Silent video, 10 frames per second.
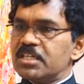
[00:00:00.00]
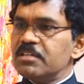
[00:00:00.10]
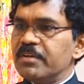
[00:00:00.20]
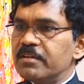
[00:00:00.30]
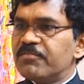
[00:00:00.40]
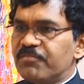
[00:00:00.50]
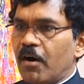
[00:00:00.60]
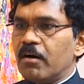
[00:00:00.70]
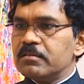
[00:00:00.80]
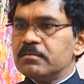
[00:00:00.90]
Schidbin.
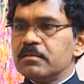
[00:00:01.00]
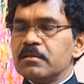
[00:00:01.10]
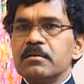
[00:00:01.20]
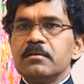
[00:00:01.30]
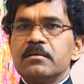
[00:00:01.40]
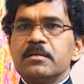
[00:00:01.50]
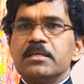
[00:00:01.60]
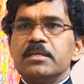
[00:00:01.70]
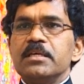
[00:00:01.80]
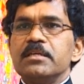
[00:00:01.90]
Von,
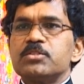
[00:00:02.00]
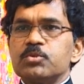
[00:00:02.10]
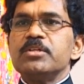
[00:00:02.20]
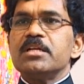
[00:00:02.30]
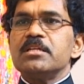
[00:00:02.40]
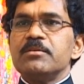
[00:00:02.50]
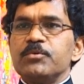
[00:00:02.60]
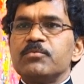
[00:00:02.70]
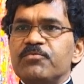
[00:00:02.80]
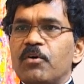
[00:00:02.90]
in Sweden, if
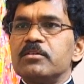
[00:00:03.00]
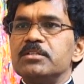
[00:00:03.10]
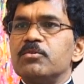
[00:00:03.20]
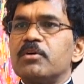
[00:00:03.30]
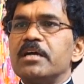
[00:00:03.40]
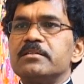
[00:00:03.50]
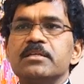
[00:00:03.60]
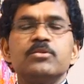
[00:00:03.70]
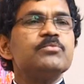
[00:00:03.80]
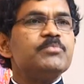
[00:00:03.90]
you fondly write
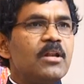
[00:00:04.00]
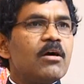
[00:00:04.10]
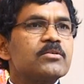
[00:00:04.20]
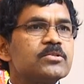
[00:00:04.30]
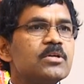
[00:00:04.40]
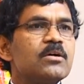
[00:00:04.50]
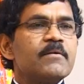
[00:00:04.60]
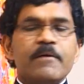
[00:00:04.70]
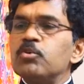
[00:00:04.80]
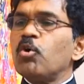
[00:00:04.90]
that you belong to the
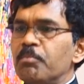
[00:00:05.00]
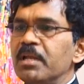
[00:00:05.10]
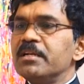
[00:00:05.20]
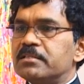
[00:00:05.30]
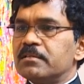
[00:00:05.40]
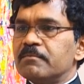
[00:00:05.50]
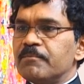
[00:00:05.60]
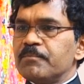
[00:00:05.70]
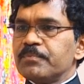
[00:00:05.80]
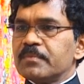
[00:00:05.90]
nobility.
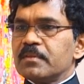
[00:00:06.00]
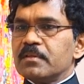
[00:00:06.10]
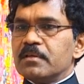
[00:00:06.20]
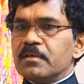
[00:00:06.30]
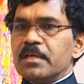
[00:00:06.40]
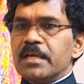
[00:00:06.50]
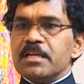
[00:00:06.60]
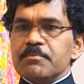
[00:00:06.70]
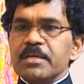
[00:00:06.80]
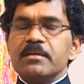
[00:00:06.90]

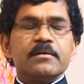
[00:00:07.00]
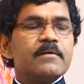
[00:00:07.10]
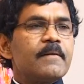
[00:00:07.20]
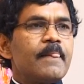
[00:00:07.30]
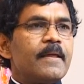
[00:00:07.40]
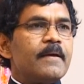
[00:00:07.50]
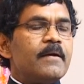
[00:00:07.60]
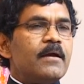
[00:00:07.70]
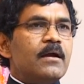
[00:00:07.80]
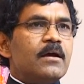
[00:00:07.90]
In a big,
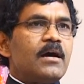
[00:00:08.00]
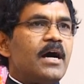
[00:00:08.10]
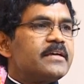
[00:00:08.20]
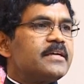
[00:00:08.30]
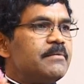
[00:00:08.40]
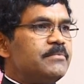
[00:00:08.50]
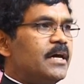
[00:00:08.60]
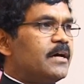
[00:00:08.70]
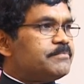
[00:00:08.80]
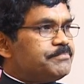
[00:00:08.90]
I came
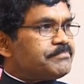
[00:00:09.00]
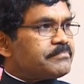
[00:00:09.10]
there.